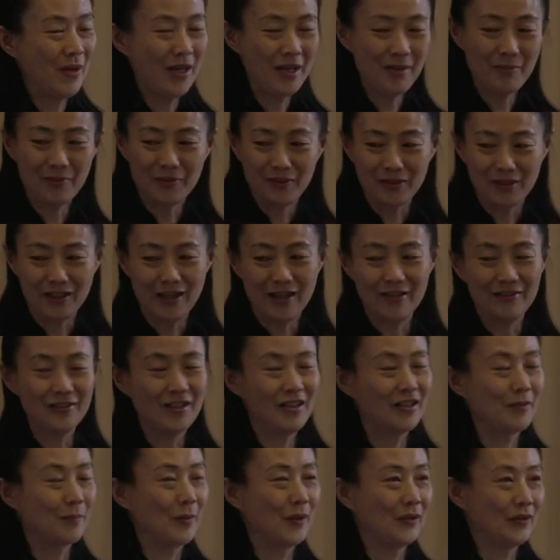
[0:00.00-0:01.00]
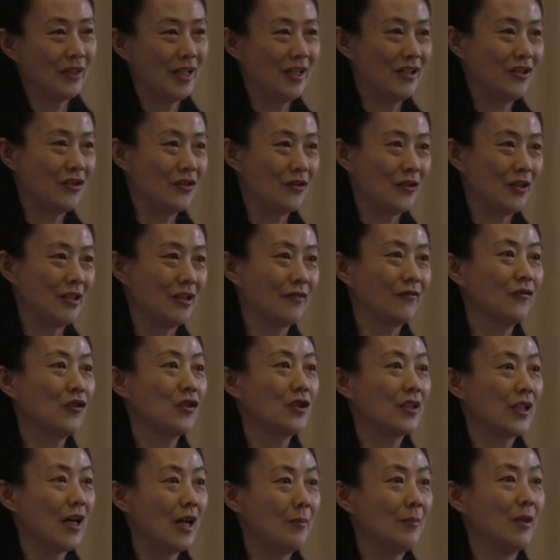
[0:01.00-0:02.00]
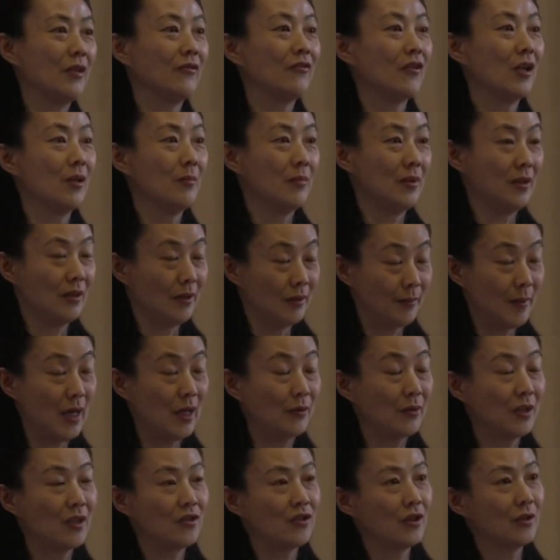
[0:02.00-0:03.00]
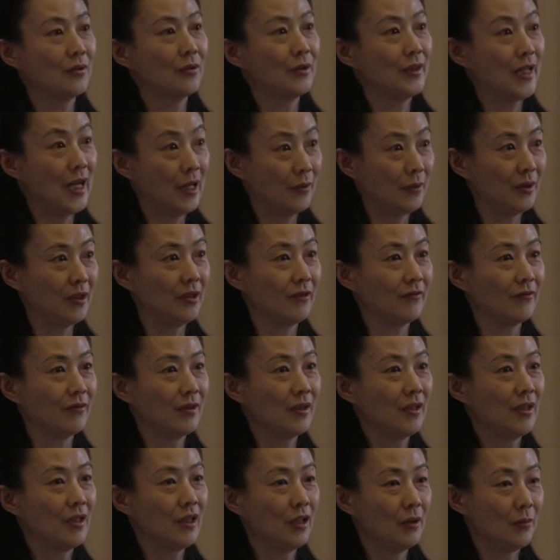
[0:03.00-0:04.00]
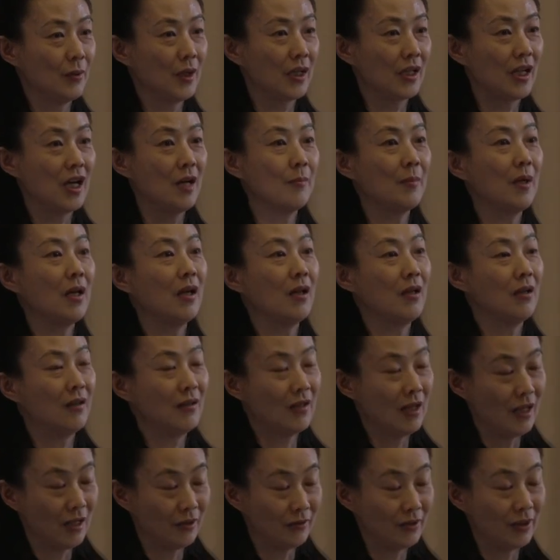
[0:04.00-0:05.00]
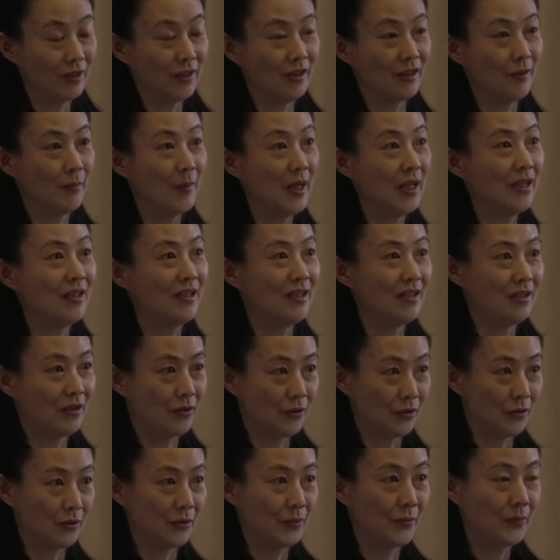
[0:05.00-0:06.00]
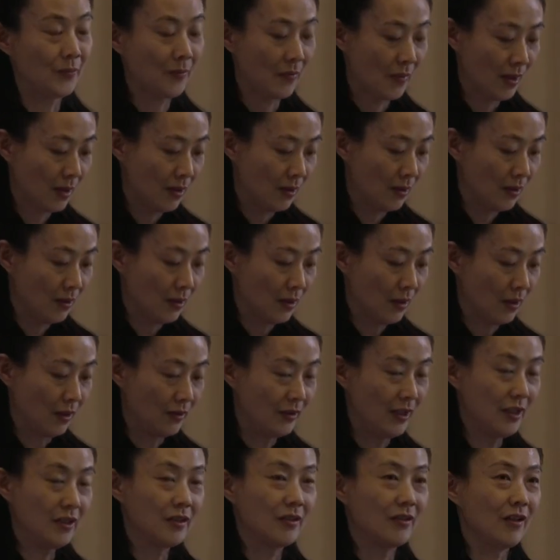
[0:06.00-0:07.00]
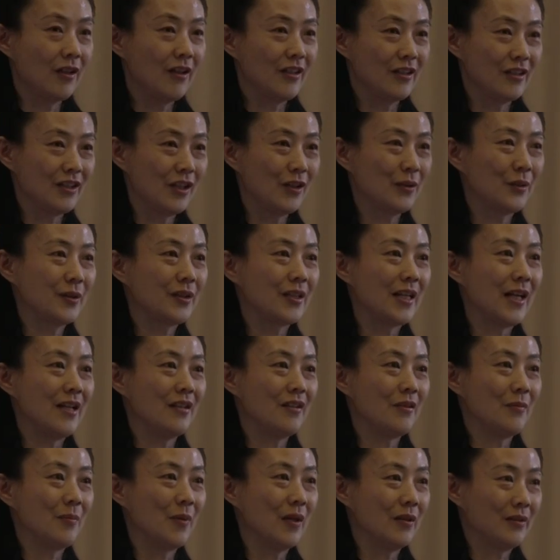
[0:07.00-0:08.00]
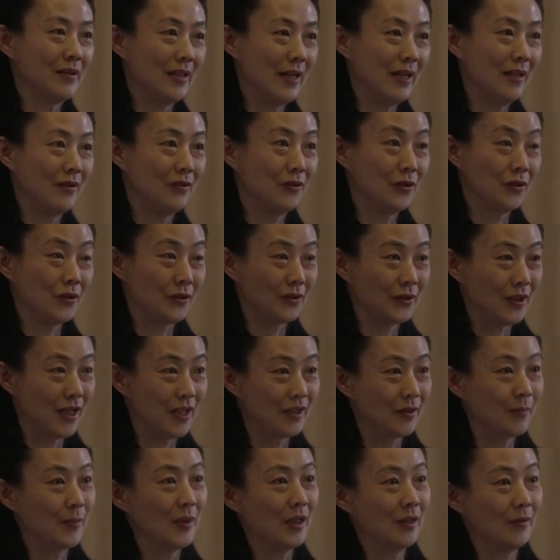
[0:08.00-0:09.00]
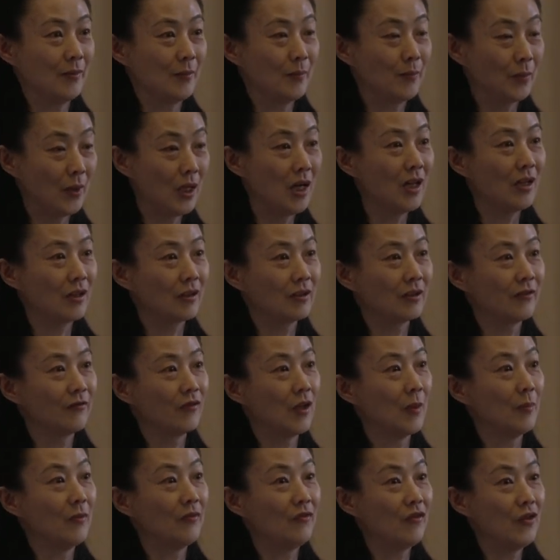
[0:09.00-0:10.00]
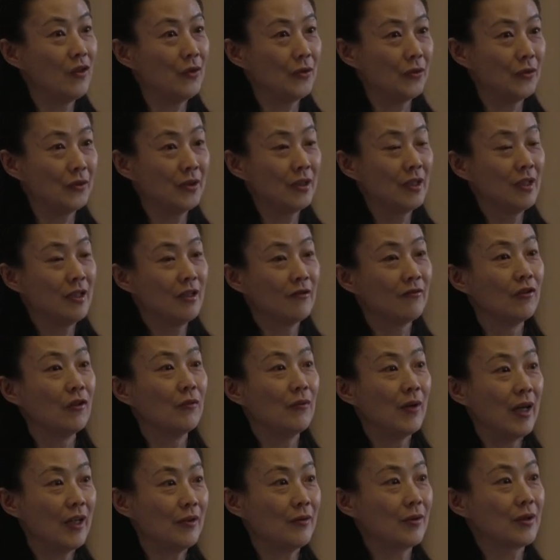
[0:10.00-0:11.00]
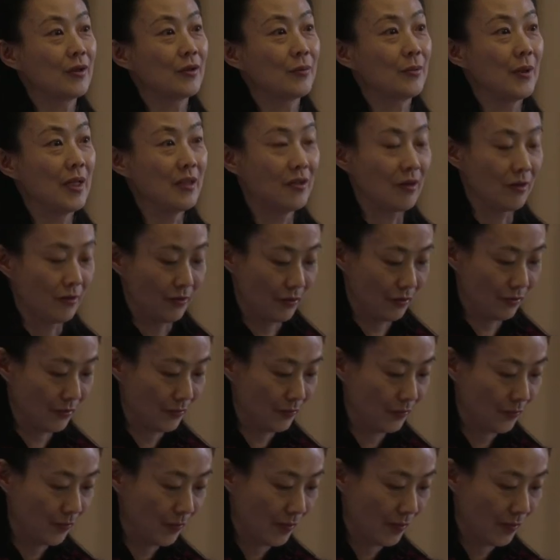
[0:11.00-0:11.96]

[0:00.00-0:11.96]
paper on this potential is forthcoming from the American Journal of Narrative. It will come out in the May issue. This historicizing potential has been blocked from view for various reasons.